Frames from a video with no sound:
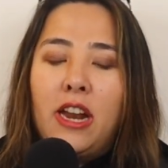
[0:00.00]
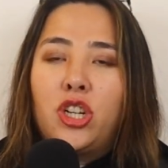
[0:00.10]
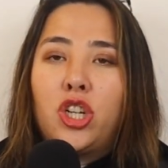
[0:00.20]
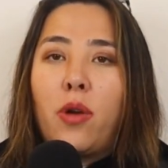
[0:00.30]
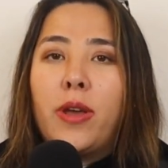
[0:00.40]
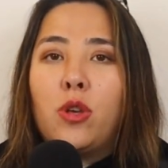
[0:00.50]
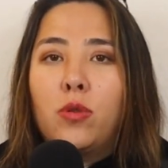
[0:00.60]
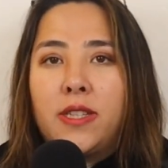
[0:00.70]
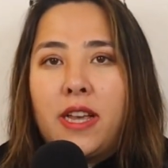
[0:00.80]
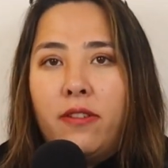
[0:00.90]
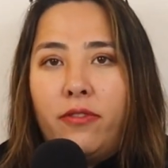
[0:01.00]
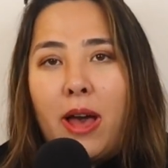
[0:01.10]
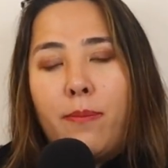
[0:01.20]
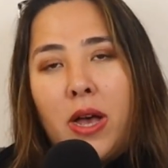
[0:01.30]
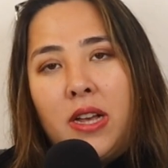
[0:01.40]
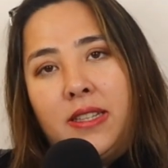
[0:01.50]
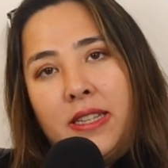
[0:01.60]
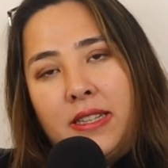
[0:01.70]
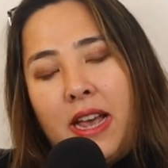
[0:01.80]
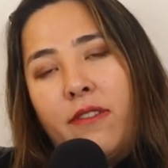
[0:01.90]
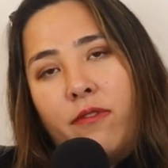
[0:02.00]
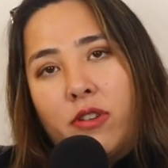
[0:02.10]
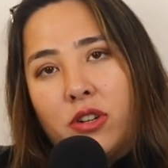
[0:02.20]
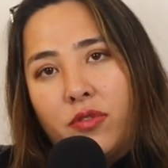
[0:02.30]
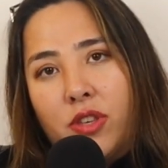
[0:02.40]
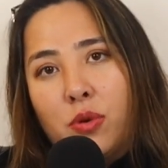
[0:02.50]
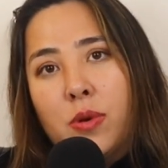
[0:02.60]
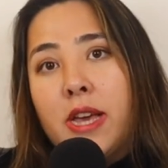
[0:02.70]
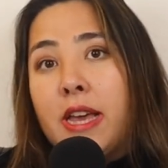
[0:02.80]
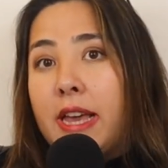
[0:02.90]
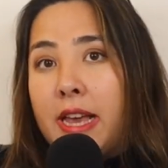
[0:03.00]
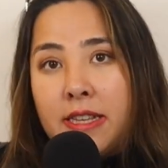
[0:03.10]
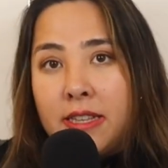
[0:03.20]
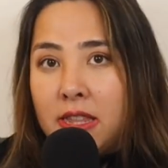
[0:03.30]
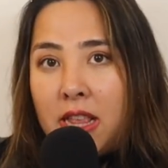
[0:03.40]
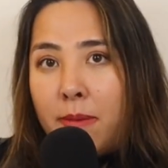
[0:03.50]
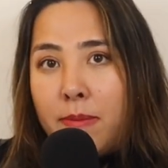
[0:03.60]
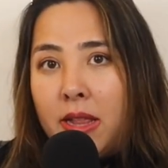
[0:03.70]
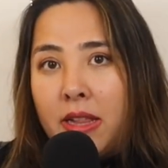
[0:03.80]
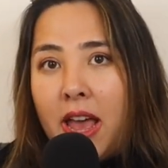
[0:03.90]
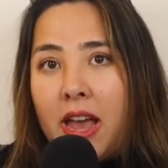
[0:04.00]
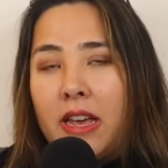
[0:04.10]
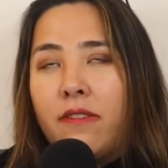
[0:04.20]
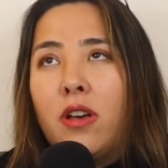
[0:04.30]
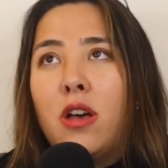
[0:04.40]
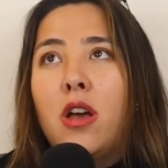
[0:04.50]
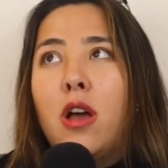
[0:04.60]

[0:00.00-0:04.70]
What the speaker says: and showing yourself that person sat in front of you isn't that male caregiver,